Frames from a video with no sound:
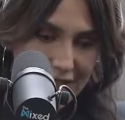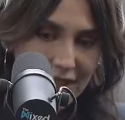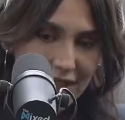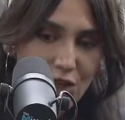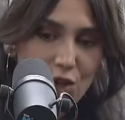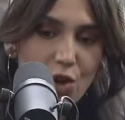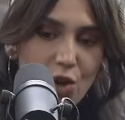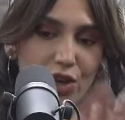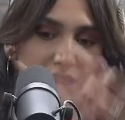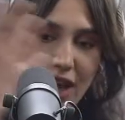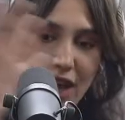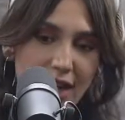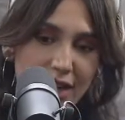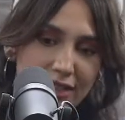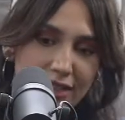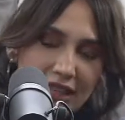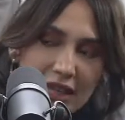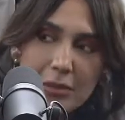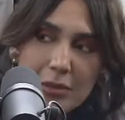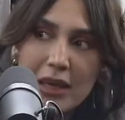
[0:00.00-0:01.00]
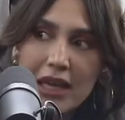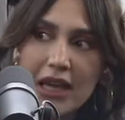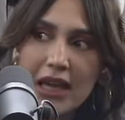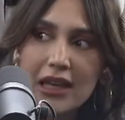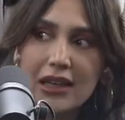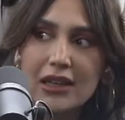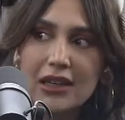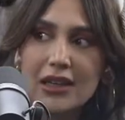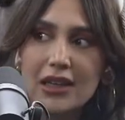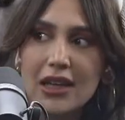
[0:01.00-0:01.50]
a non-earthly
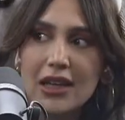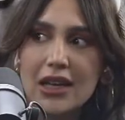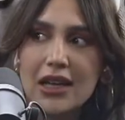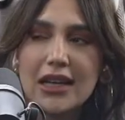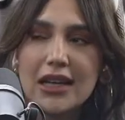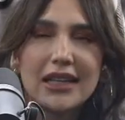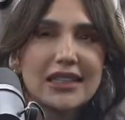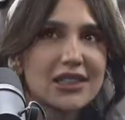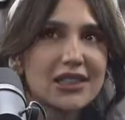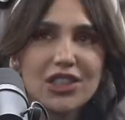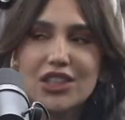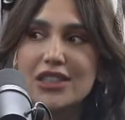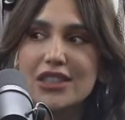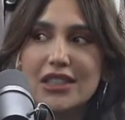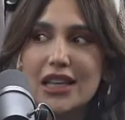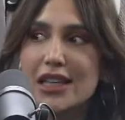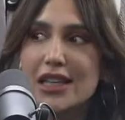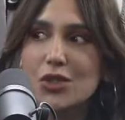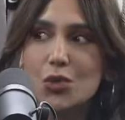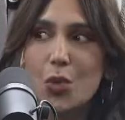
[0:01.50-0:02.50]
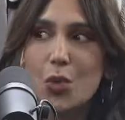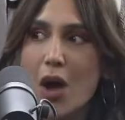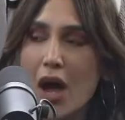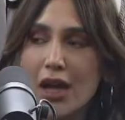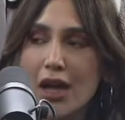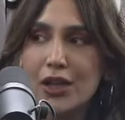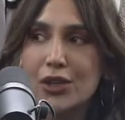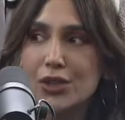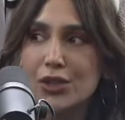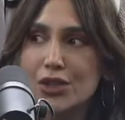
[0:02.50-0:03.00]
being. It's just, it's
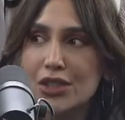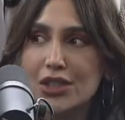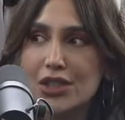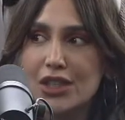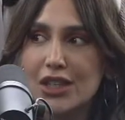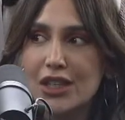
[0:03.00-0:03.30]
wild.